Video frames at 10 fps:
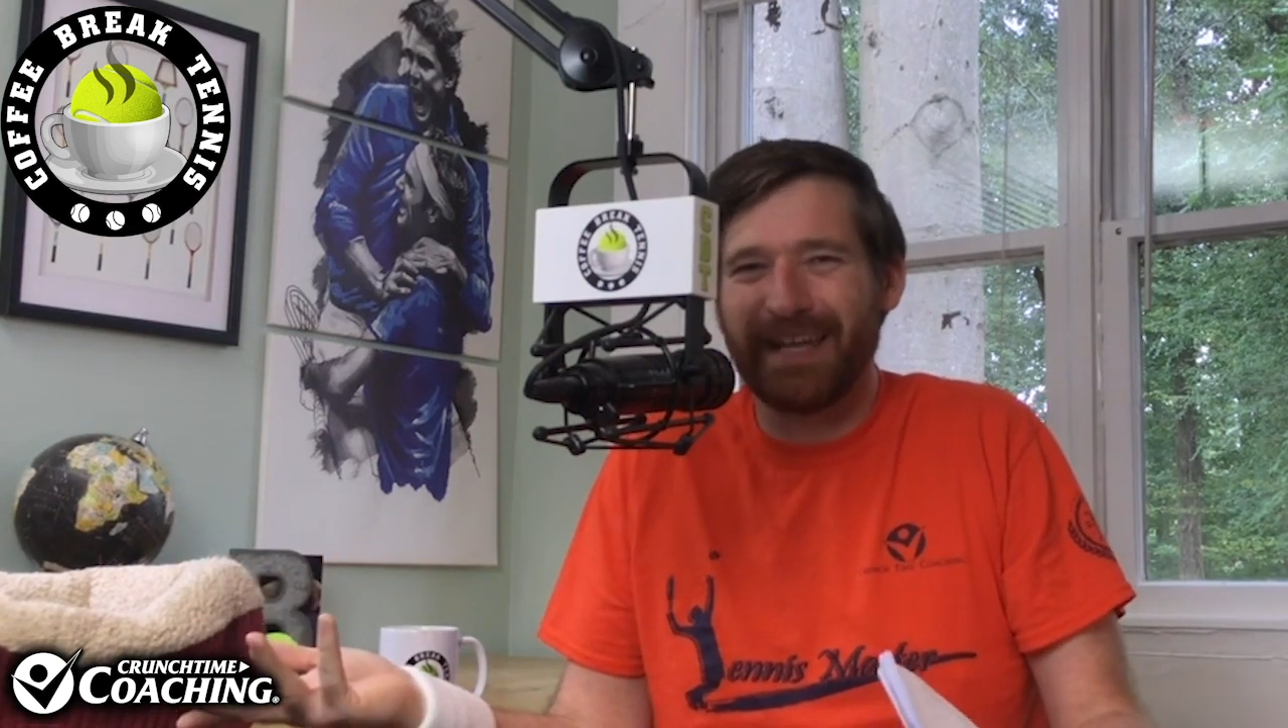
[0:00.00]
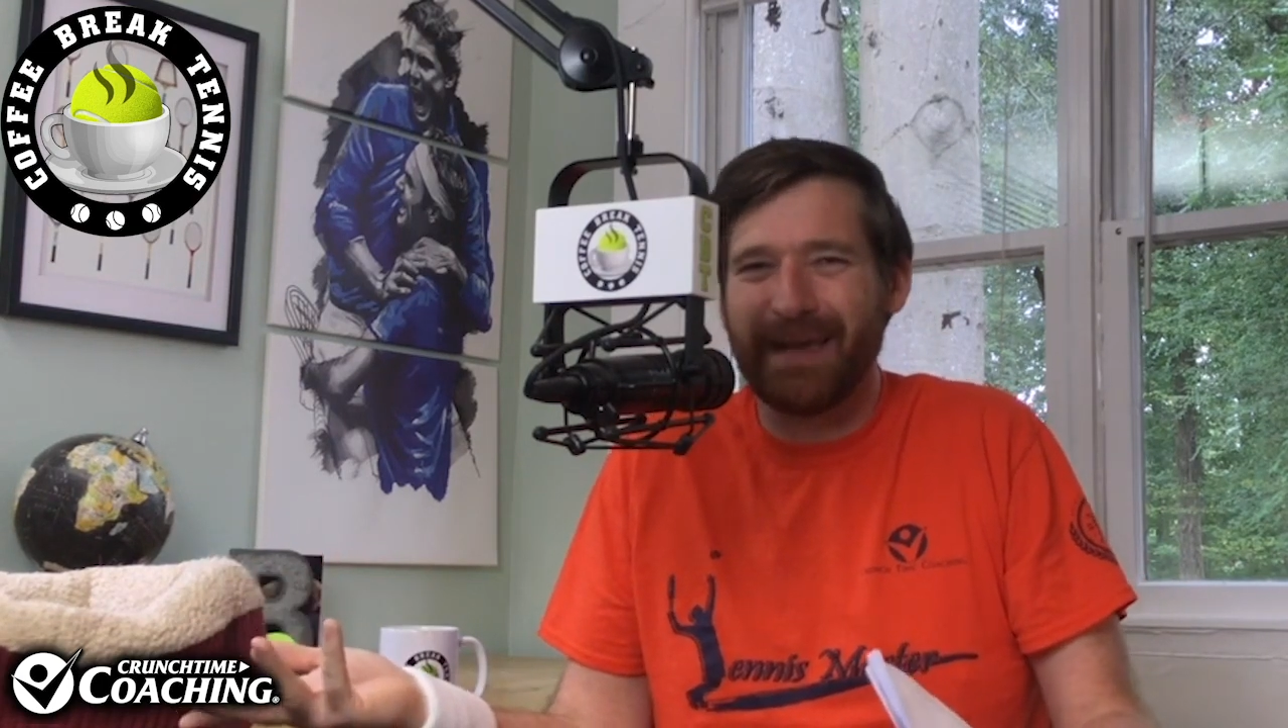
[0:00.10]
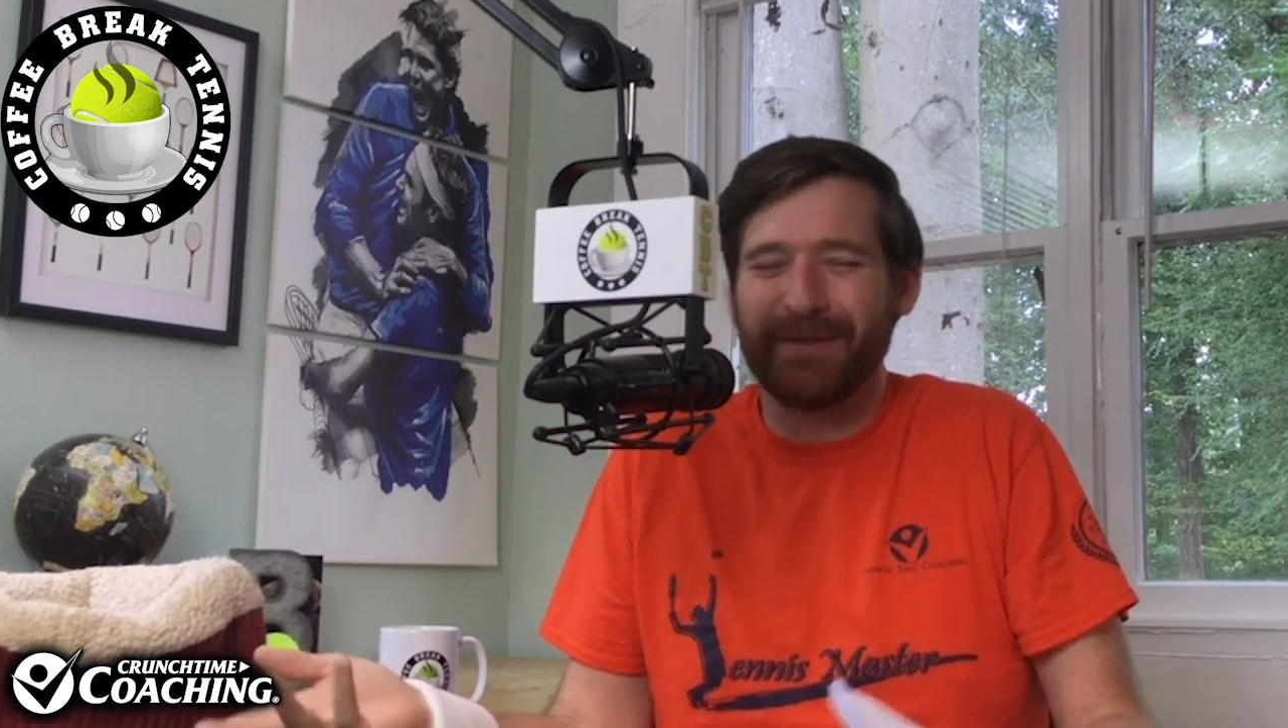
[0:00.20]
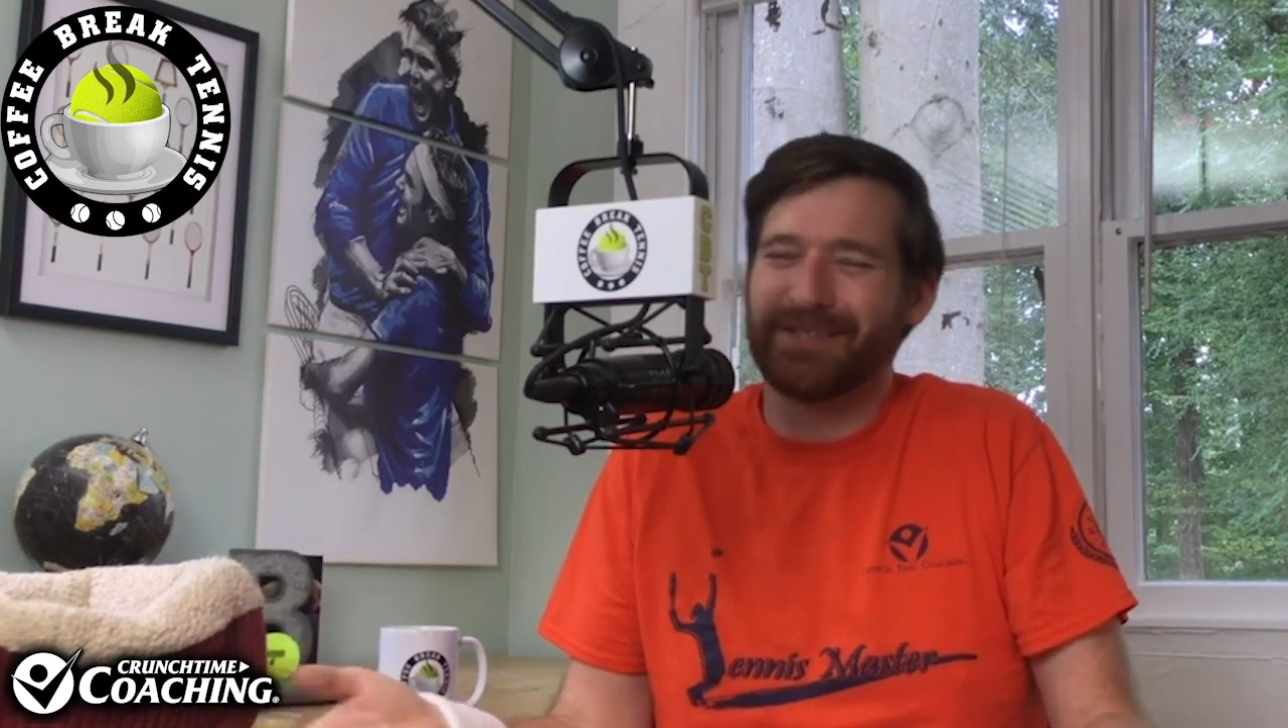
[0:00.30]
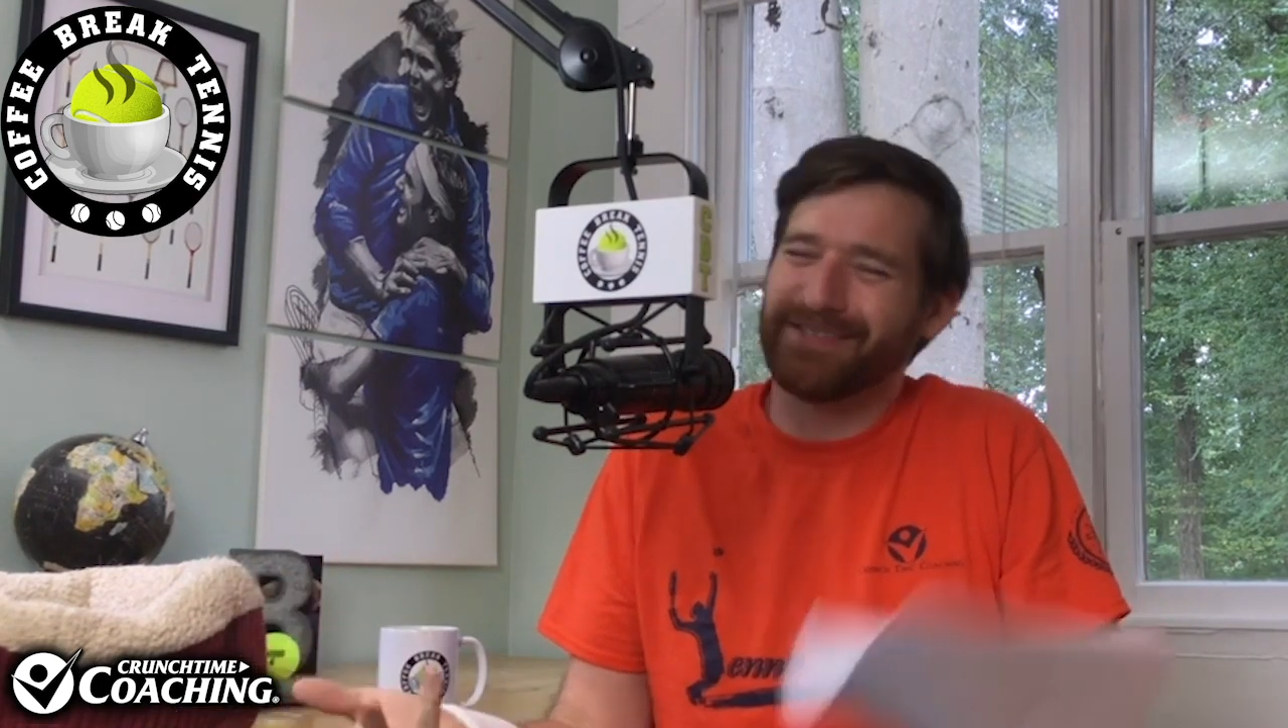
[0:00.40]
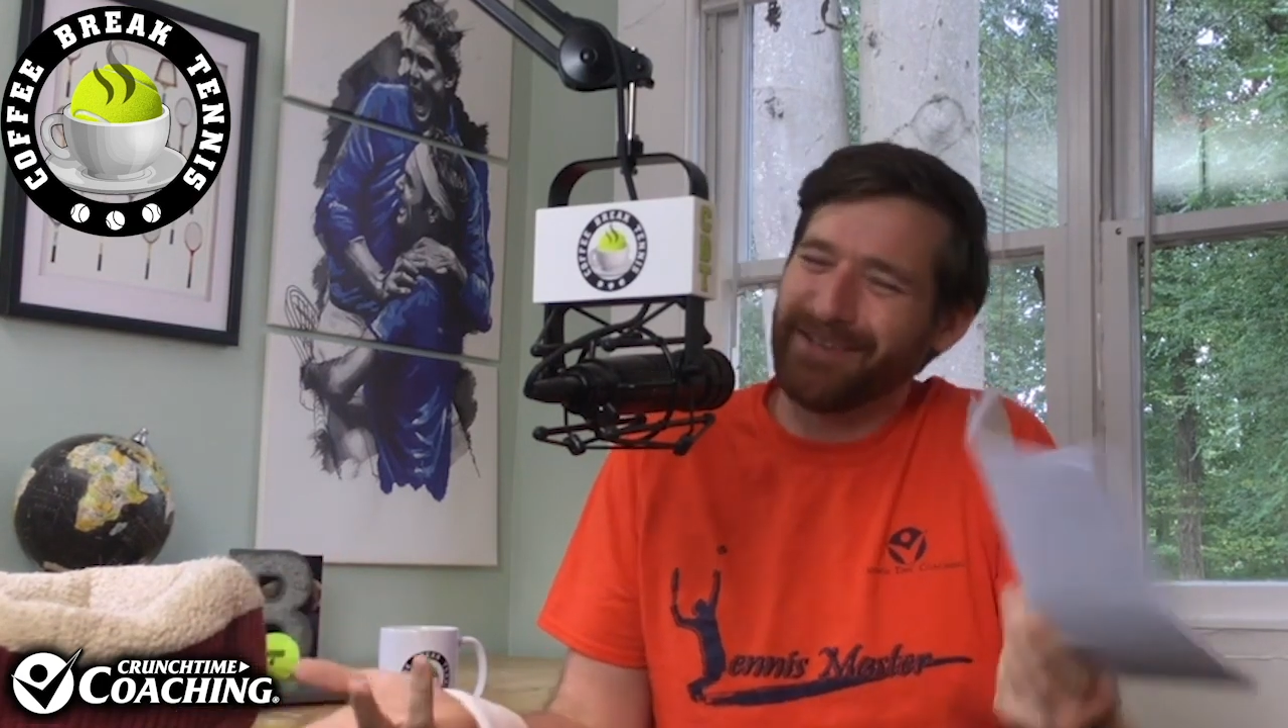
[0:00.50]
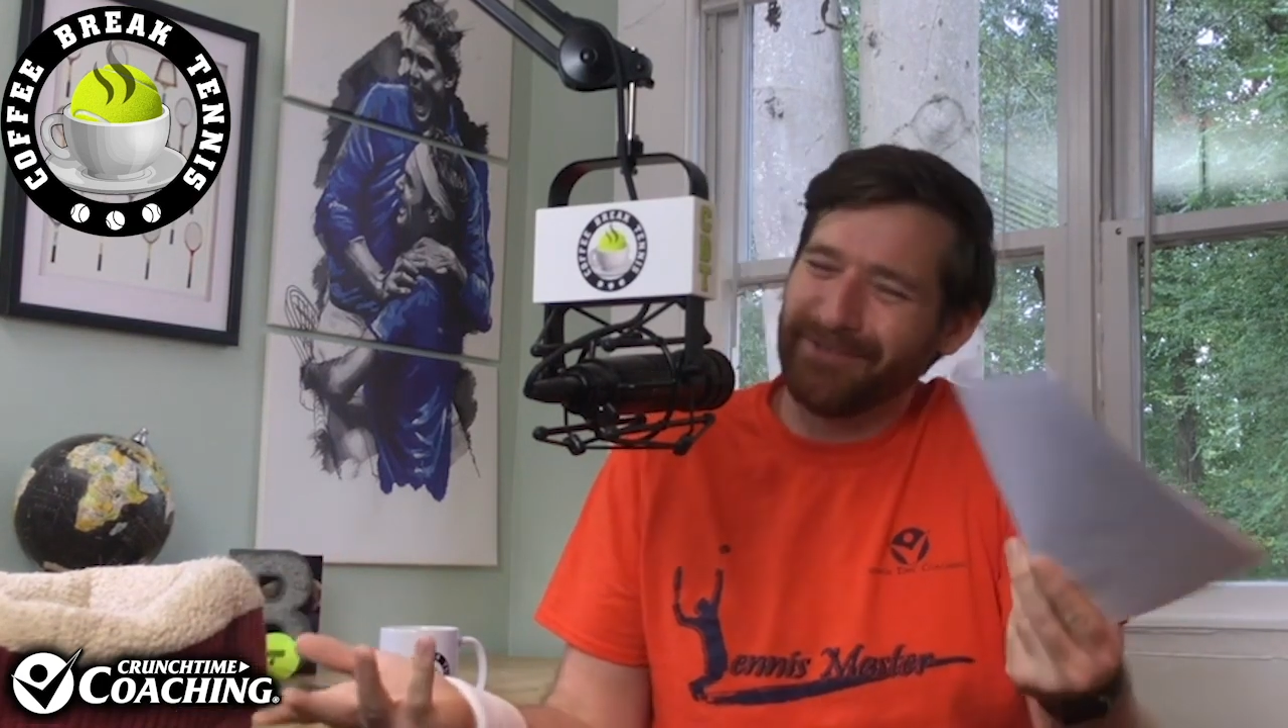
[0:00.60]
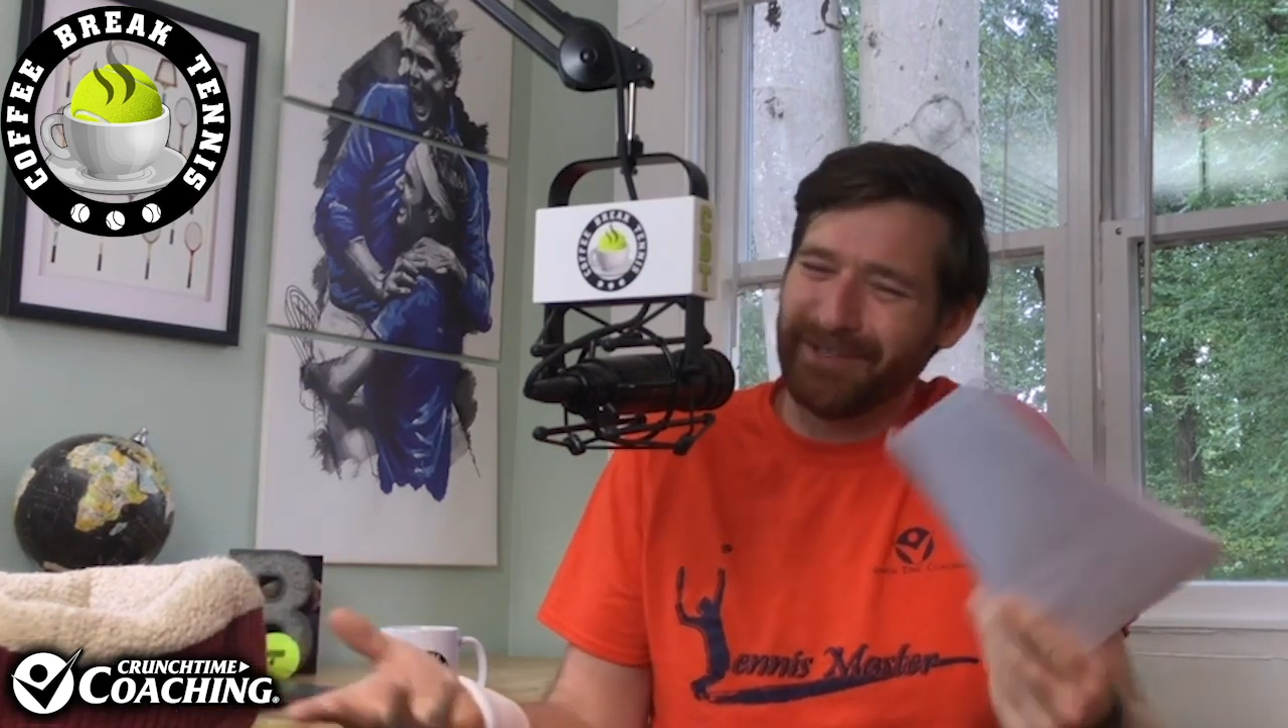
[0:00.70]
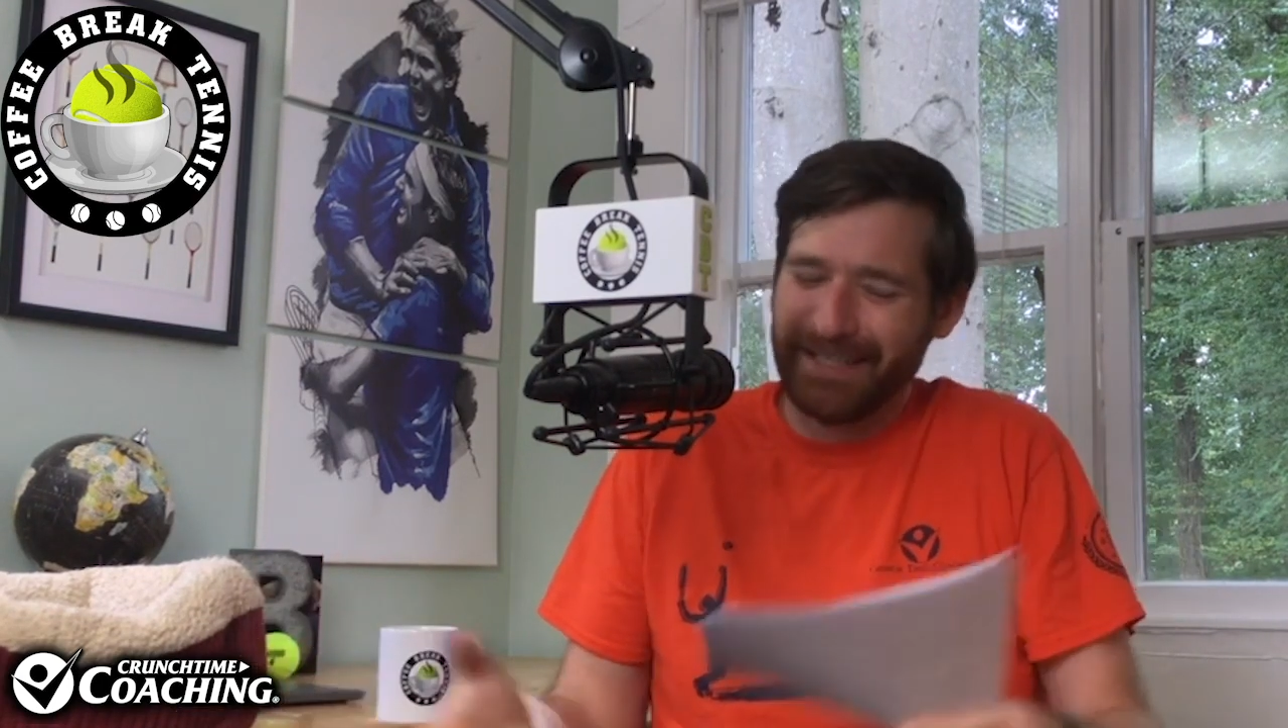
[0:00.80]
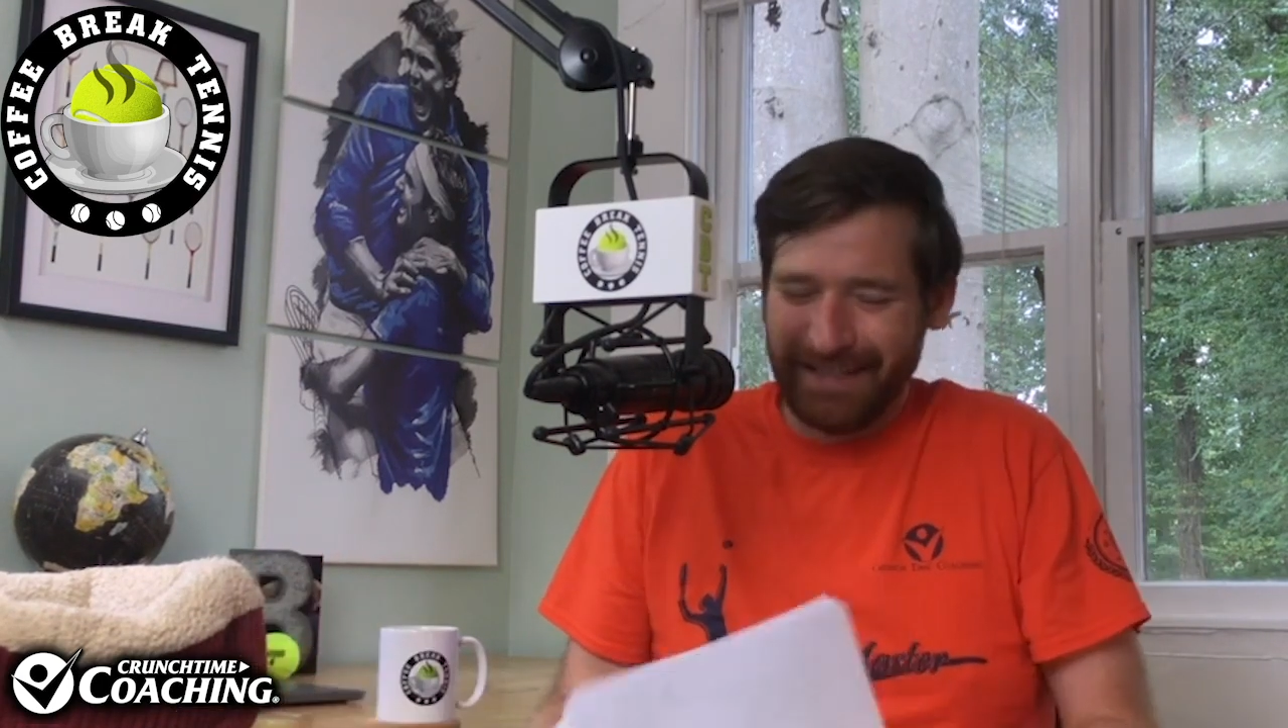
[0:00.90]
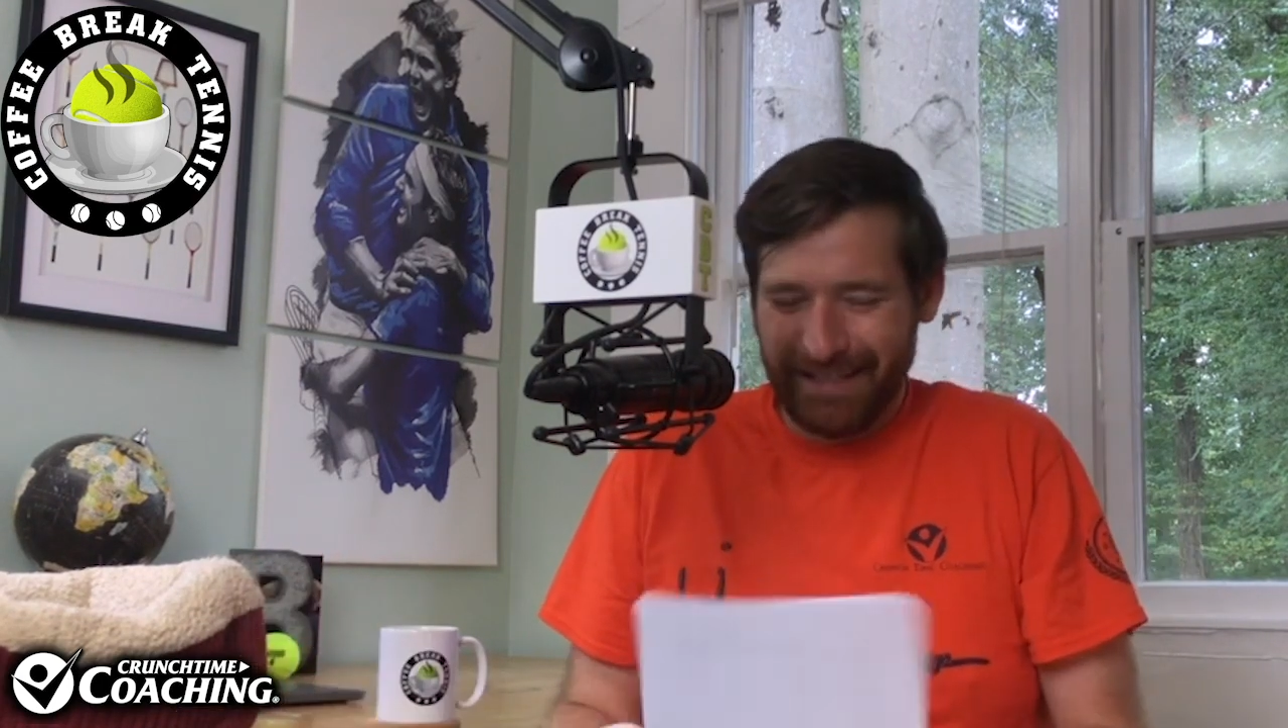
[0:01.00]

Damien, so